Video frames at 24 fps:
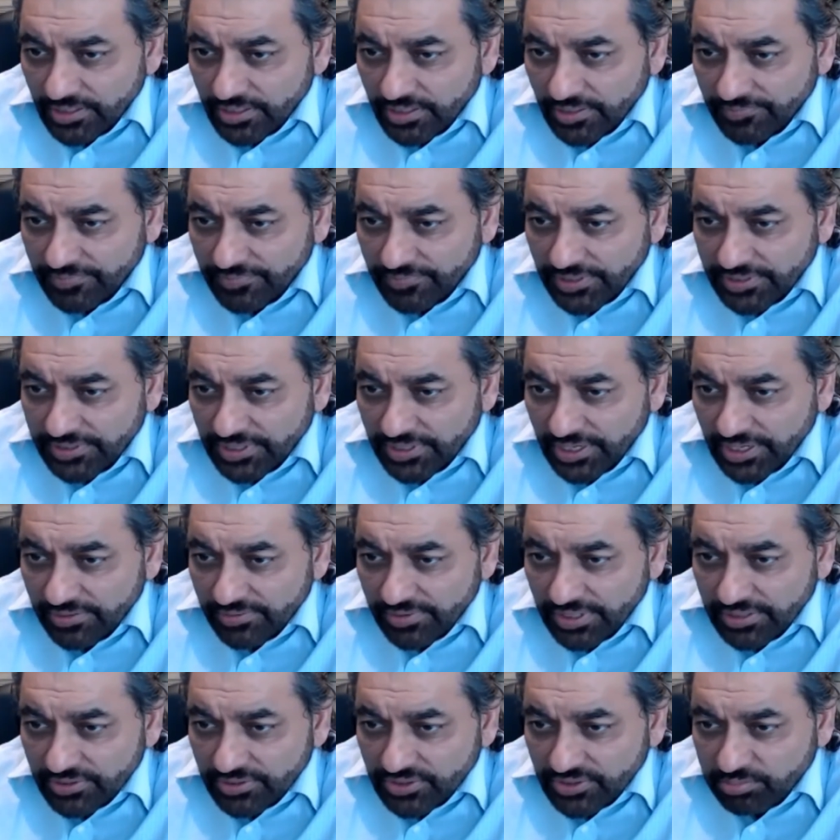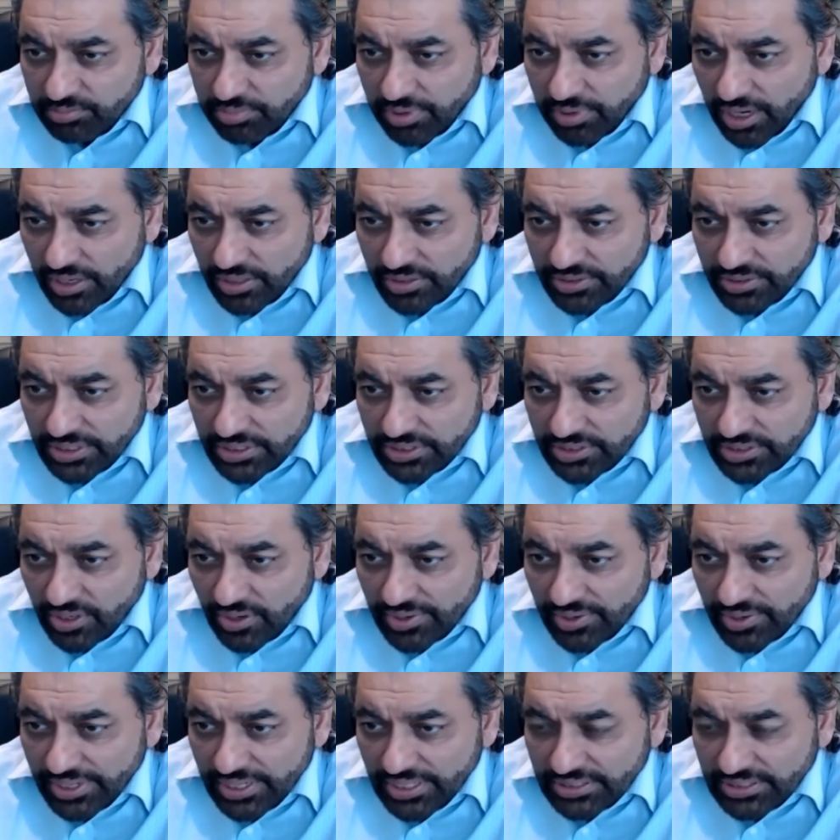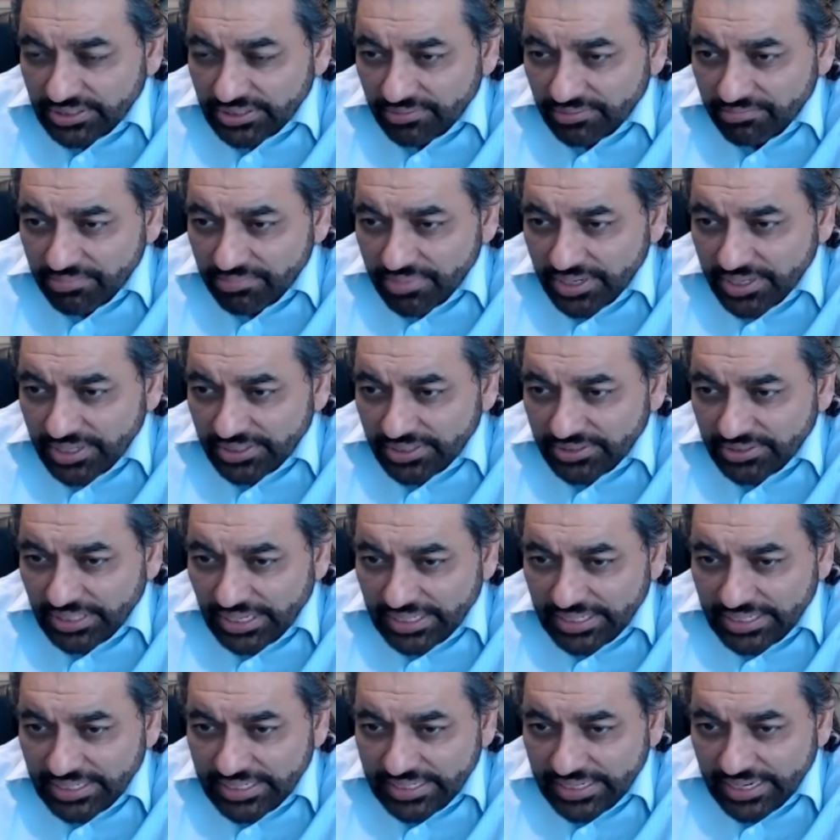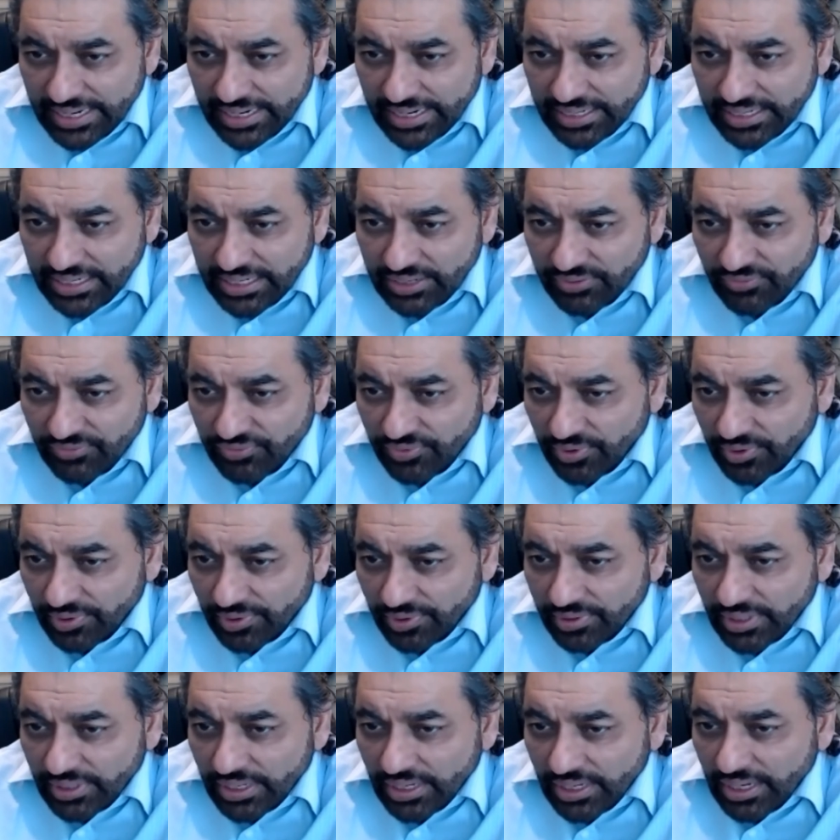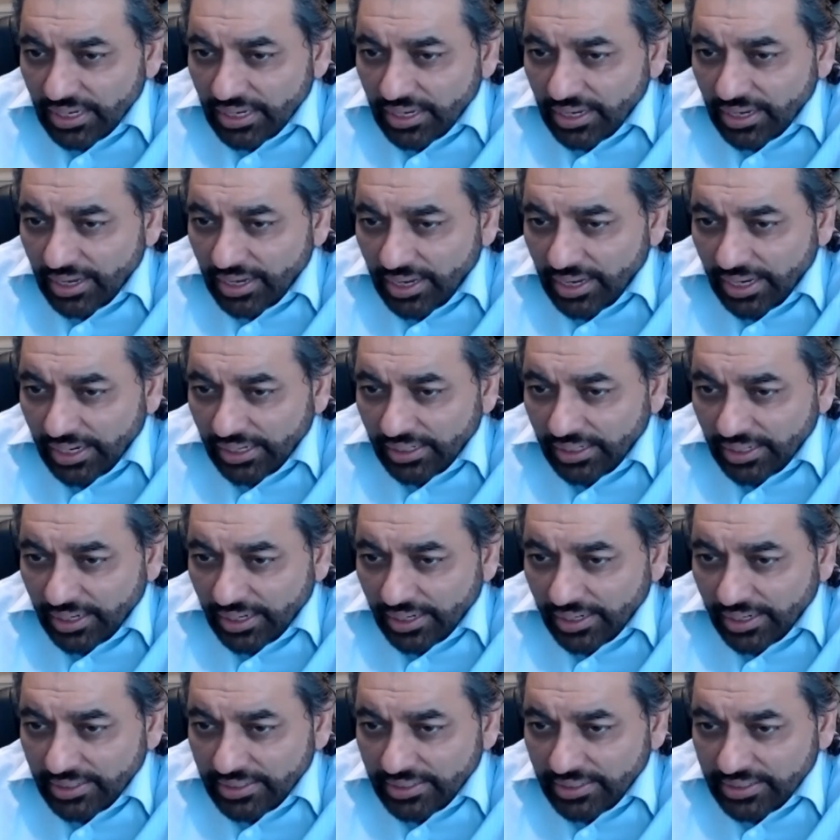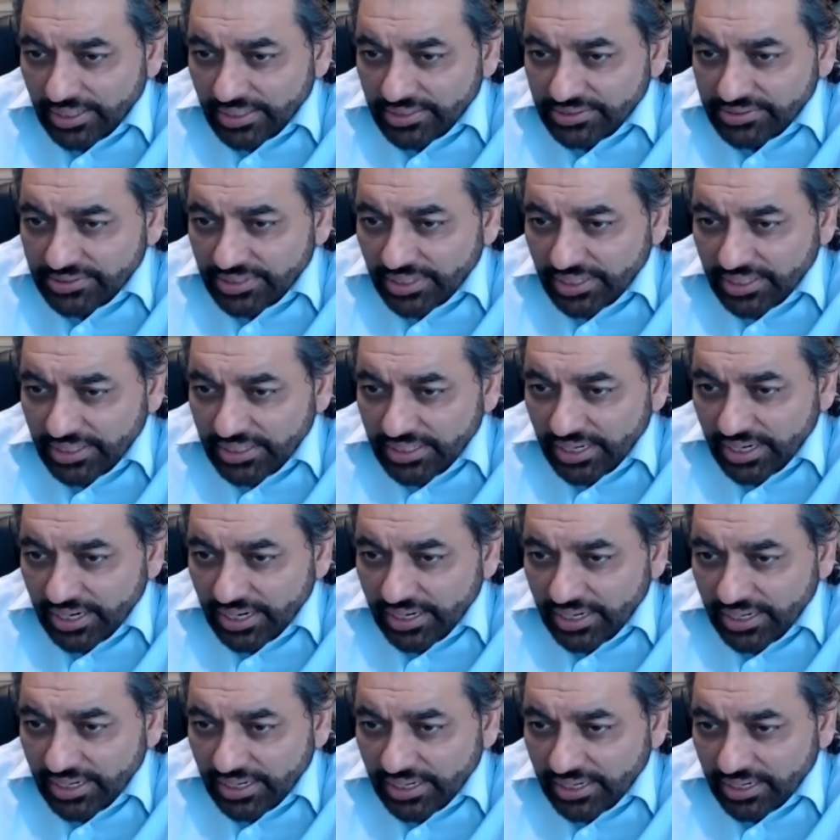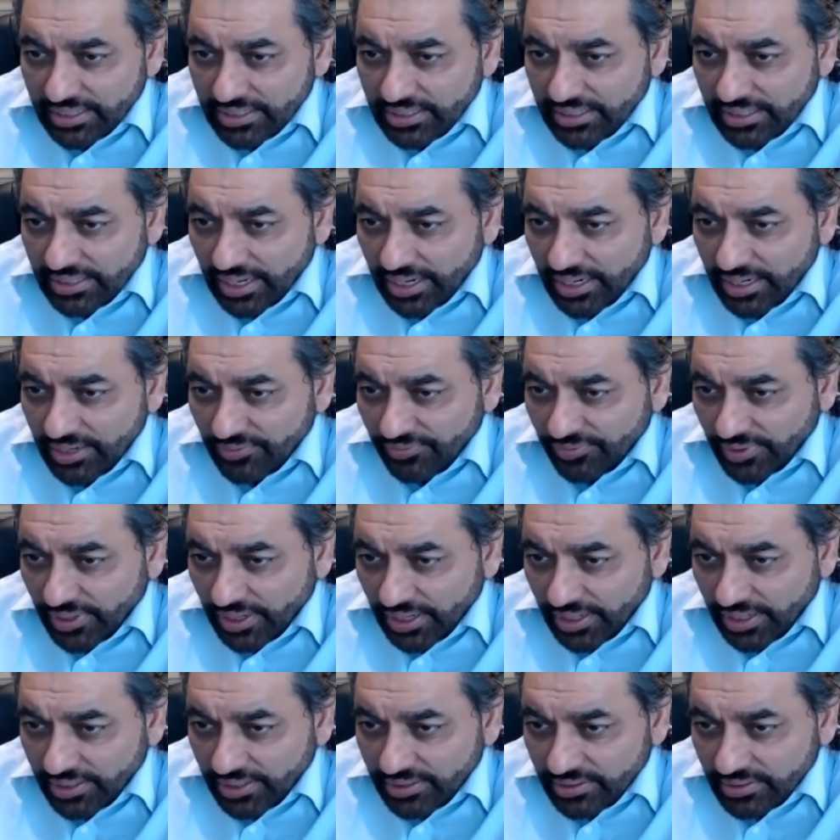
If the derivative spouse has already submitted the EAD for I-9, does the EAD get nullified?